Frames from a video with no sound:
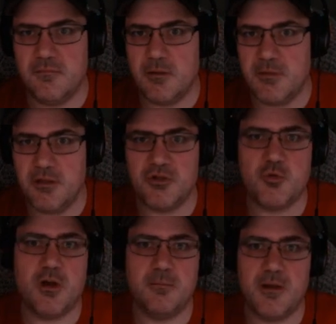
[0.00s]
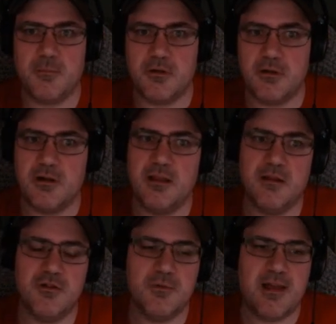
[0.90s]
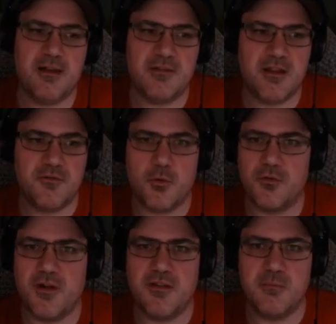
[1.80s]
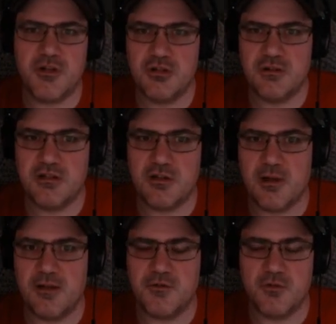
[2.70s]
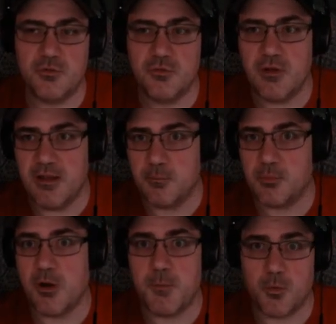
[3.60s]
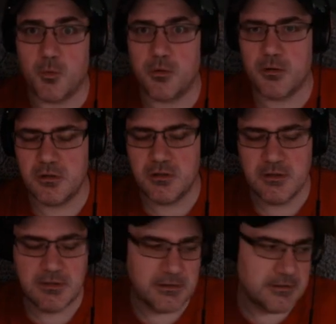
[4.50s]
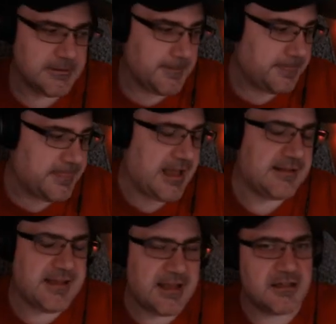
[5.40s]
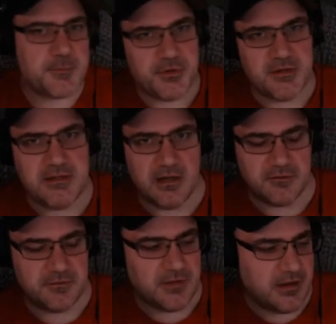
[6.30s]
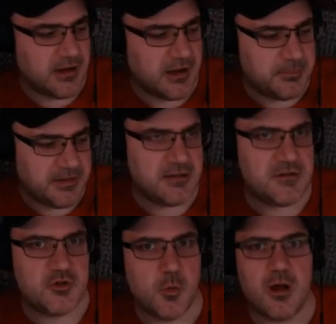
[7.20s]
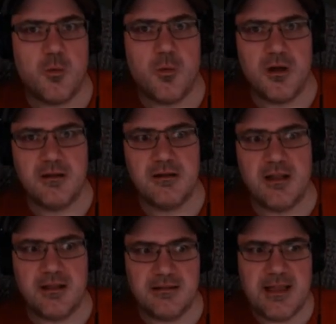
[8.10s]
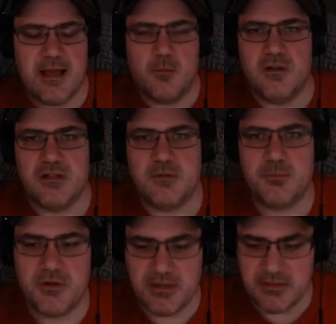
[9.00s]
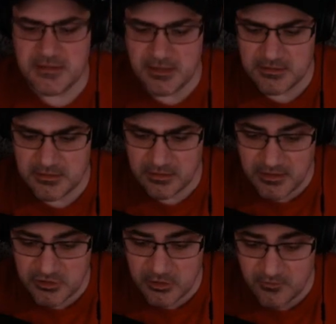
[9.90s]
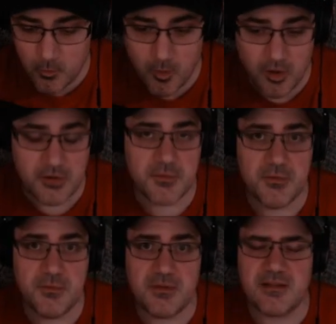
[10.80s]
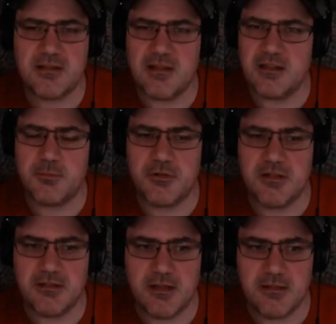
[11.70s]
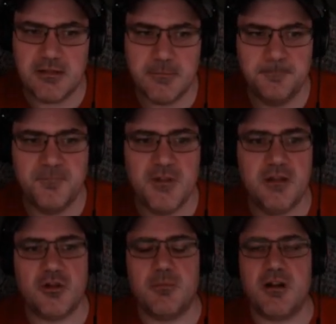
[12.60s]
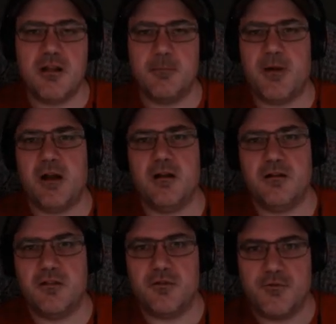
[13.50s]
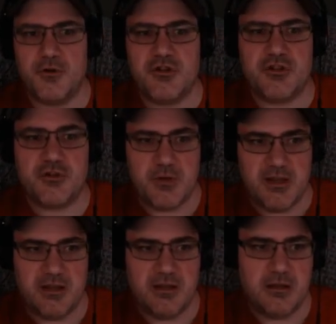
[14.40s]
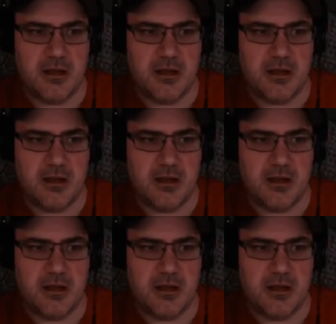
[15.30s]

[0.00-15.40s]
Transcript: being a SWAT member, and you have like 4 or 5 missions that you have to do in the proper order. That is pretty tough. I played SWAT 1, and that was pretty intense. Unless you have a walkthrough, that's pretty intense. So I'm going to compare the first three